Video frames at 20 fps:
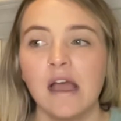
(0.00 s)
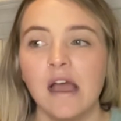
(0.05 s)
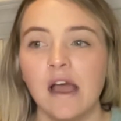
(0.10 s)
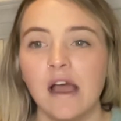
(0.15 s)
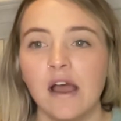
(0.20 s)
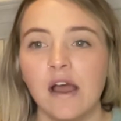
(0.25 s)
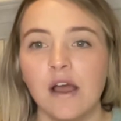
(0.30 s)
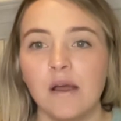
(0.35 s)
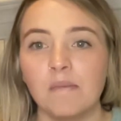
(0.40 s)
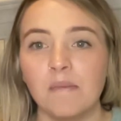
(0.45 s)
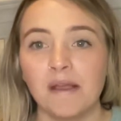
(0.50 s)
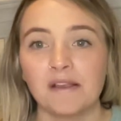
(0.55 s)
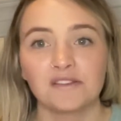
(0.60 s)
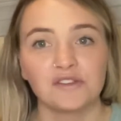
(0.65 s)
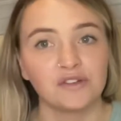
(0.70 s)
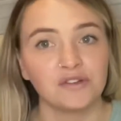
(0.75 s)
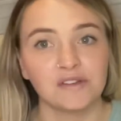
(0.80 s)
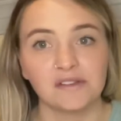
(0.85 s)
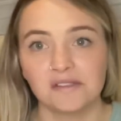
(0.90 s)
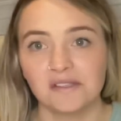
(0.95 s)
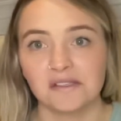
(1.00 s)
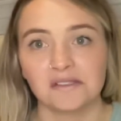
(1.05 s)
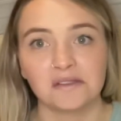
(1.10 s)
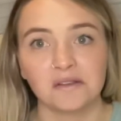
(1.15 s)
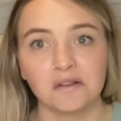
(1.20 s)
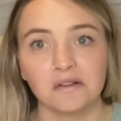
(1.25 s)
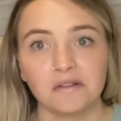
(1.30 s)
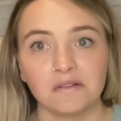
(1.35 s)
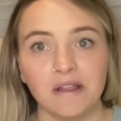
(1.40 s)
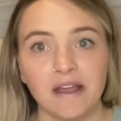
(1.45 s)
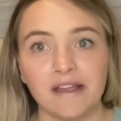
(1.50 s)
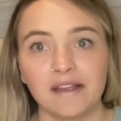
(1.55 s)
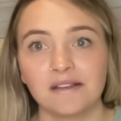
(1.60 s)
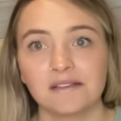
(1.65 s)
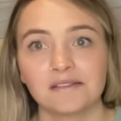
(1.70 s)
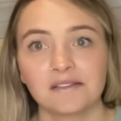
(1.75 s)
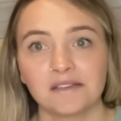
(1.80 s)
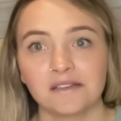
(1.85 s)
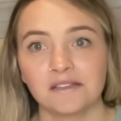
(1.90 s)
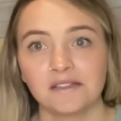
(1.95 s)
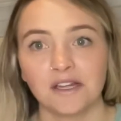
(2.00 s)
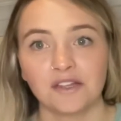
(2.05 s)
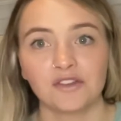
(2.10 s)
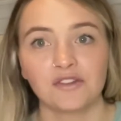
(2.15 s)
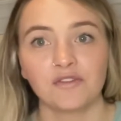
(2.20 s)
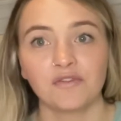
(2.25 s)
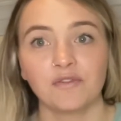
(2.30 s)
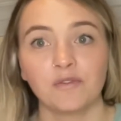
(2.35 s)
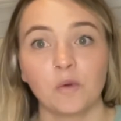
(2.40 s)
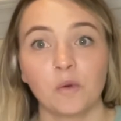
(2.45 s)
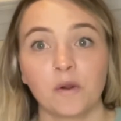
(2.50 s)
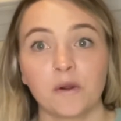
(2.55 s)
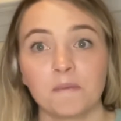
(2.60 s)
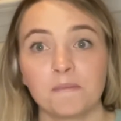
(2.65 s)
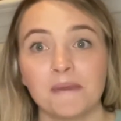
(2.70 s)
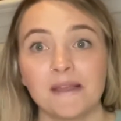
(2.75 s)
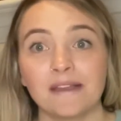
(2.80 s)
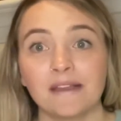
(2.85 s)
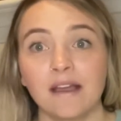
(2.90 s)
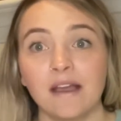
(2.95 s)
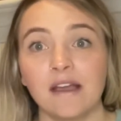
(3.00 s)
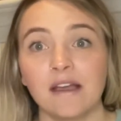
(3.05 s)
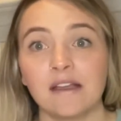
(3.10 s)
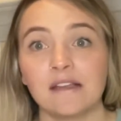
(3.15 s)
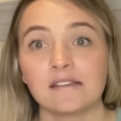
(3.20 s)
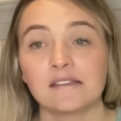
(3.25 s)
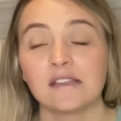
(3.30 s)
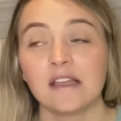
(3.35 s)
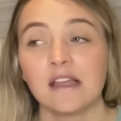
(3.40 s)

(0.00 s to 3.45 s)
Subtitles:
as soon as his little legs could touch the floor, because